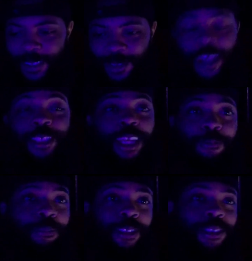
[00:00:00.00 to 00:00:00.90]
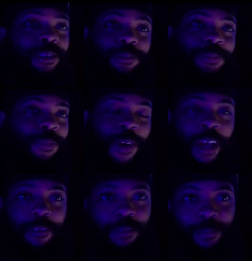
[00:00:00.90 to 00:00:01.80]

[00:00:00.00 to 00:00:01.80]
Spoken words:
The rest of them is whatever.